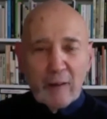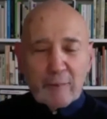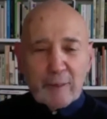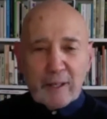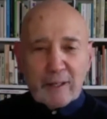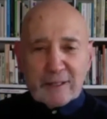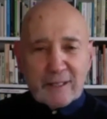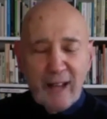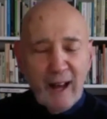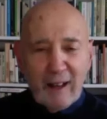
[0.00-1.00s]
because,
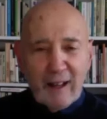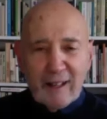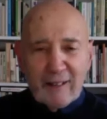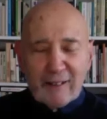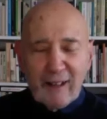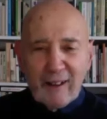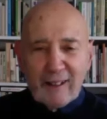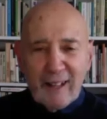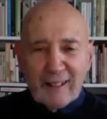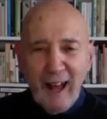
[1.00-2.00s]
yeah, you get
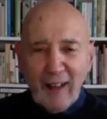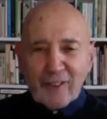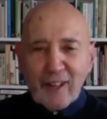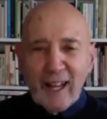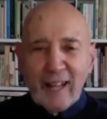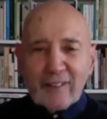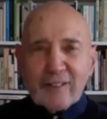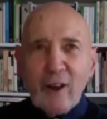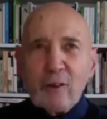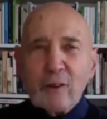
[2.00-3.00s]
nuts. It's
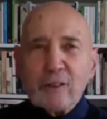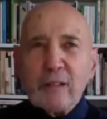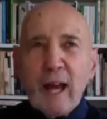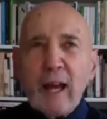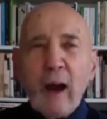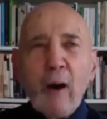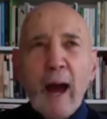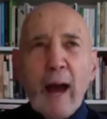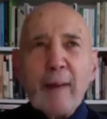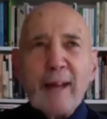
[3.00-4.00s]
no good saying, oh, I
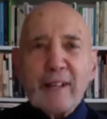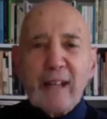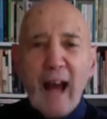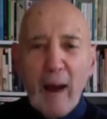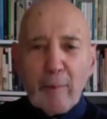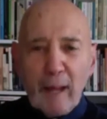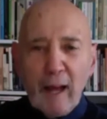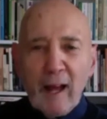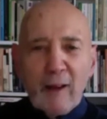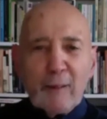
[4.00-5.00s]
am Hedda Gabler,
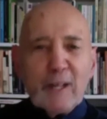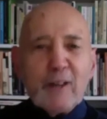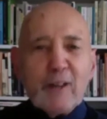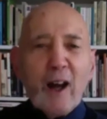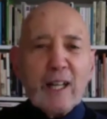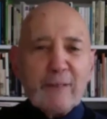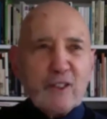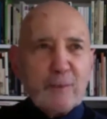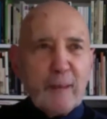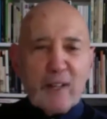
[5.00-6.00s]
when you can't even
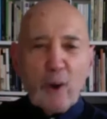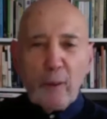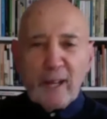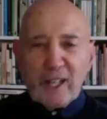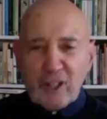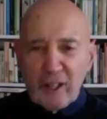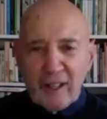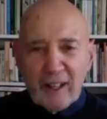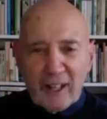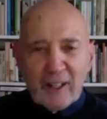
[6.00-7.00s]
speak Norwegian.
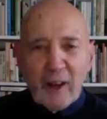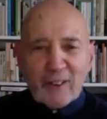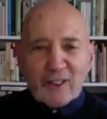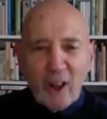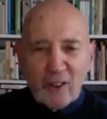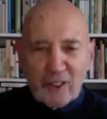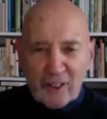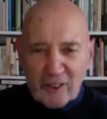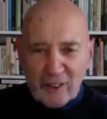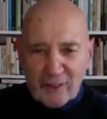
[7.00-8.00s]
It's
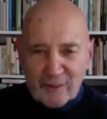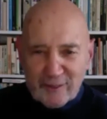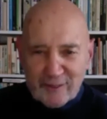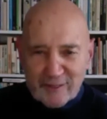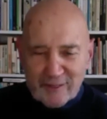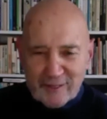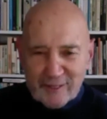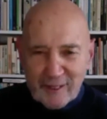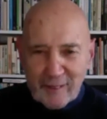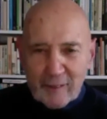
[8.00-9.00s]
nonsense.
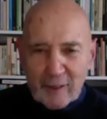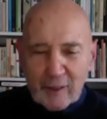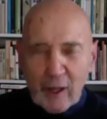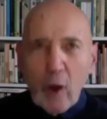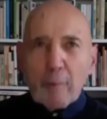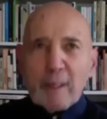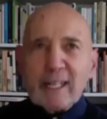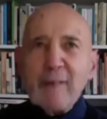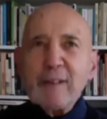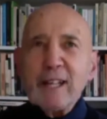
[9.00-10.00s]
But
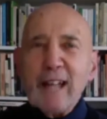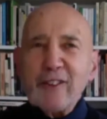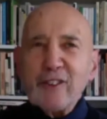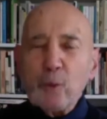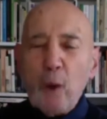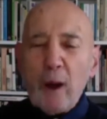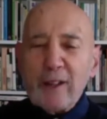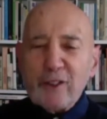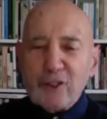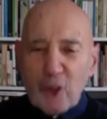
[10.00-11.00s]
nevertheless, the work
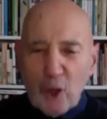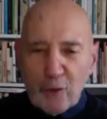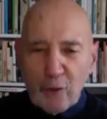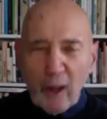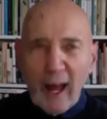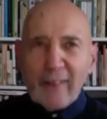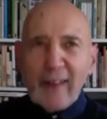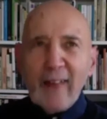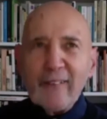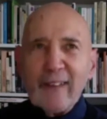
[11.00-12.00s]
is truthful.
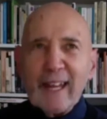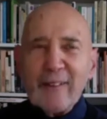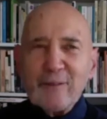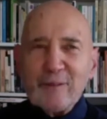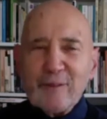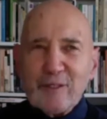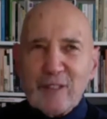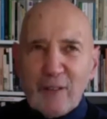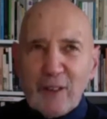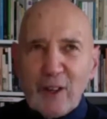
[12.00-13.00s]
And the
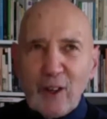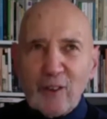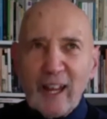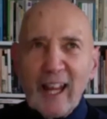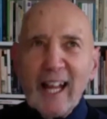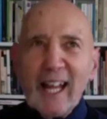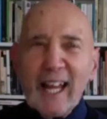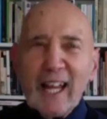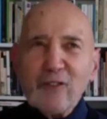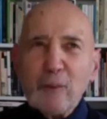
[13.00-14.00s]
difficulty
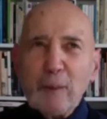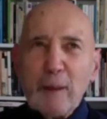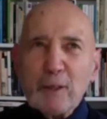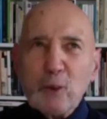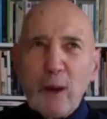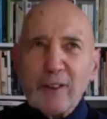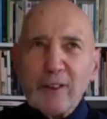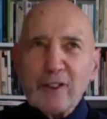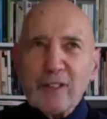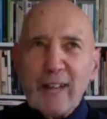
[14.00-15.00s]
is for people to
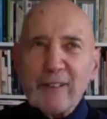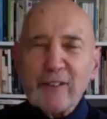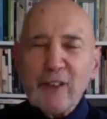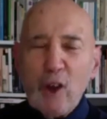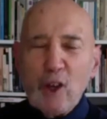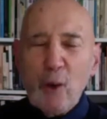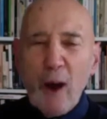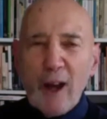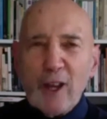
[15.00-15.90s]
understand that though you are